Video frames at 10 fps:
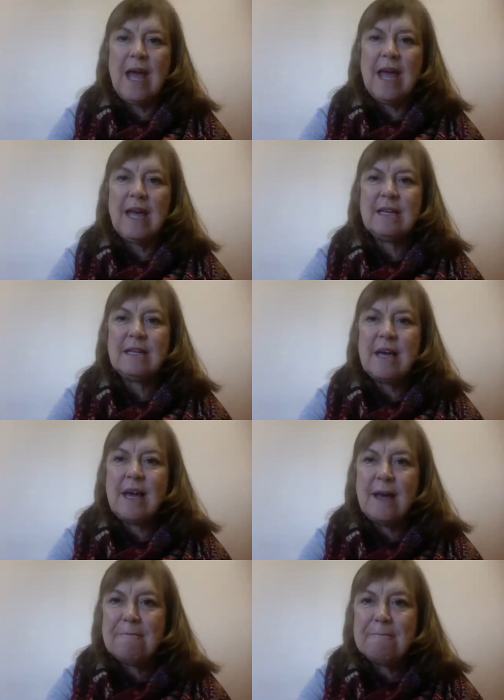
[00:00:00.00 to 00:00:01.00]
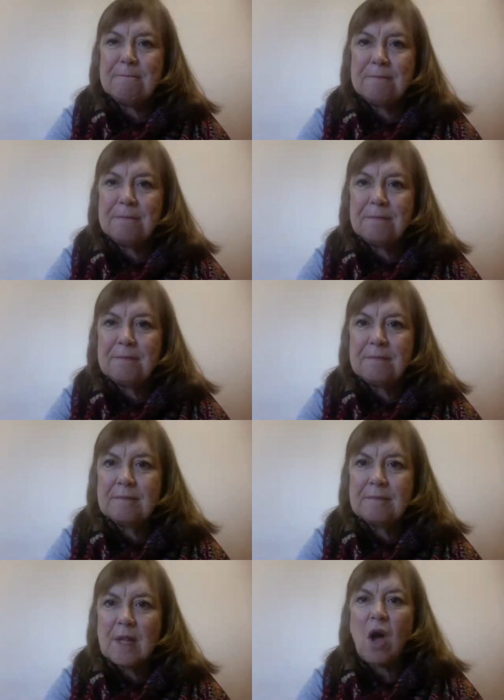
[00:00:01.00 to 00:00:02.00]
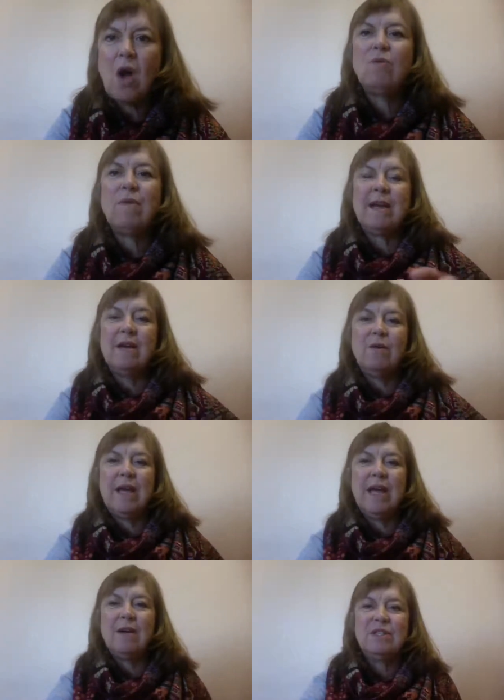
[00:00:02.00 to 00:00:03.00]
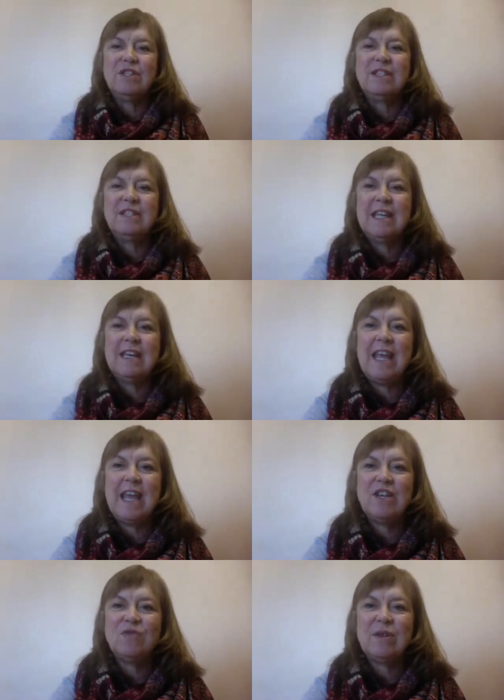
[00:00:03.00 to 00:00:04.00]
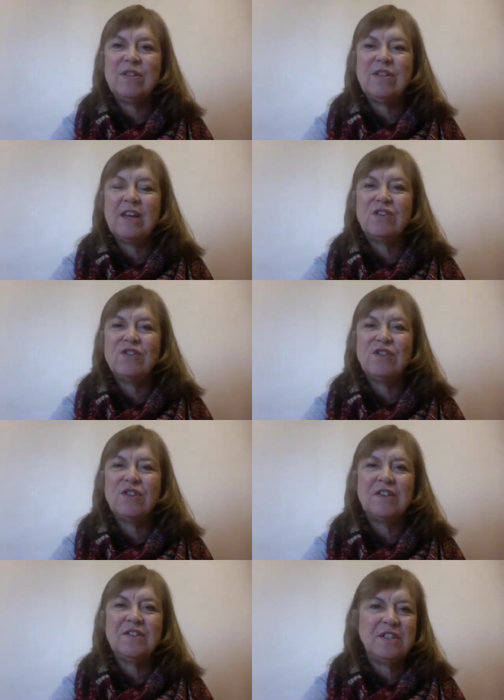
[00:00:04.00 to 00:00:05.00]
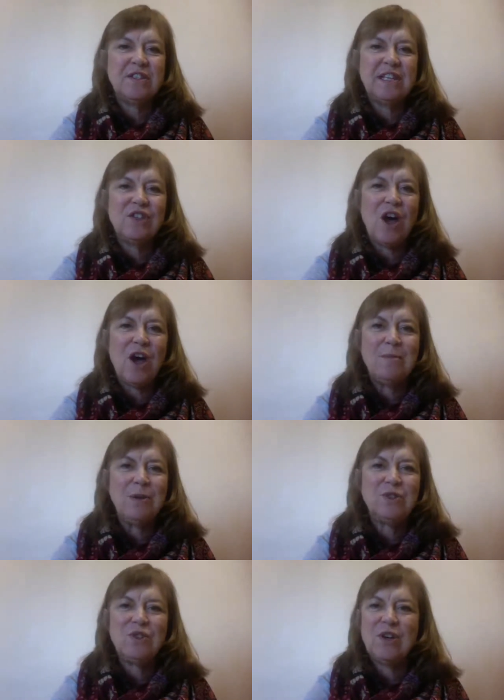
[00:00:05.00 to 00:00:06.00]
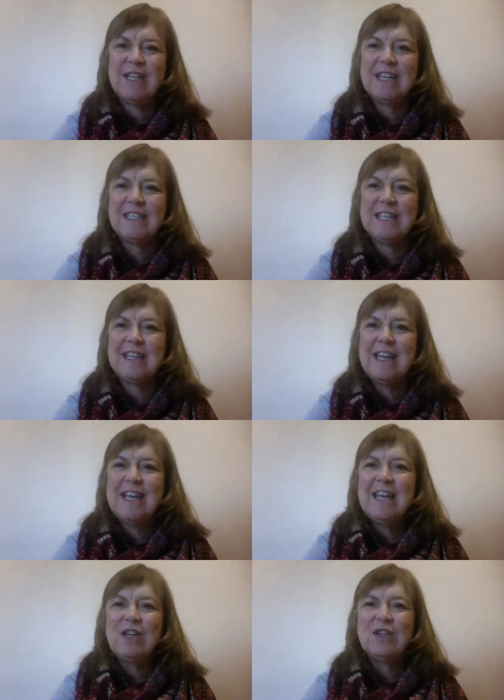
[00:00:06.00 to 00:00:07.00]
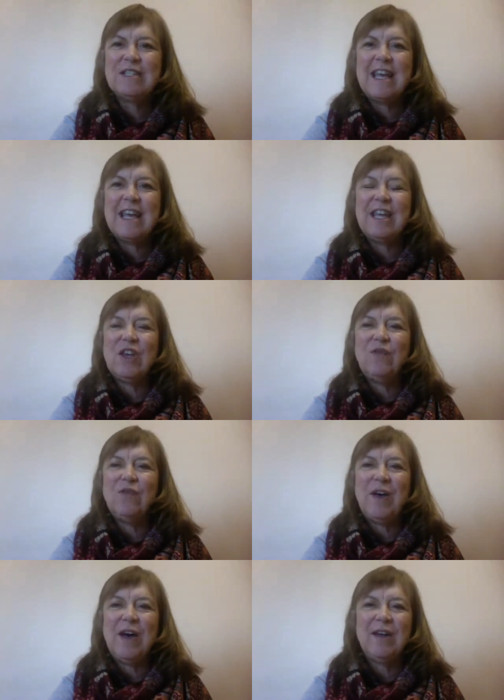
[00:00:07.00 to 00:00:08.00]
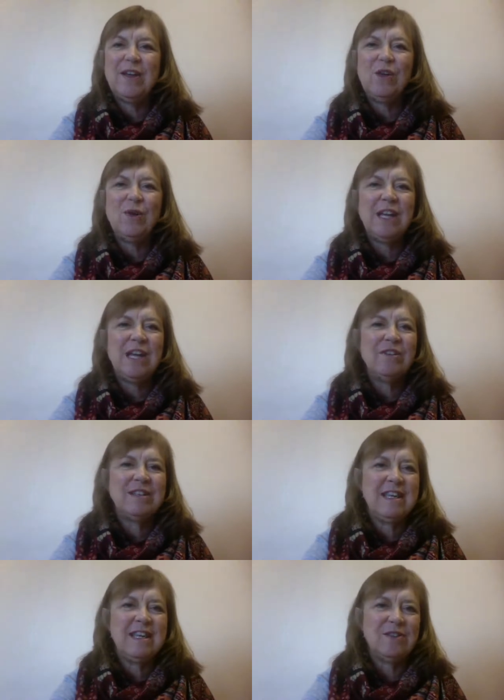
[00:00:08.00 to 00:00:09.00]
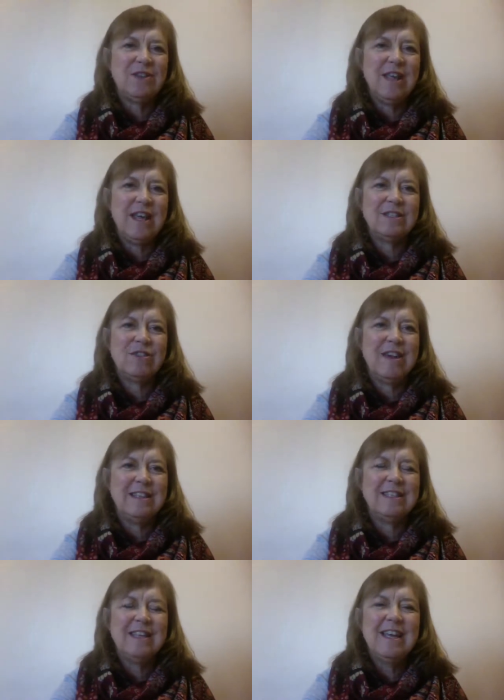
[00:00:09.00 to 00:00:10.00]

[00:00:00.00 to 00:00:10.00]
And all right, okay, I was just engaged with assisting Tom, who's joined us, and looks like you can hear us now, so that's great.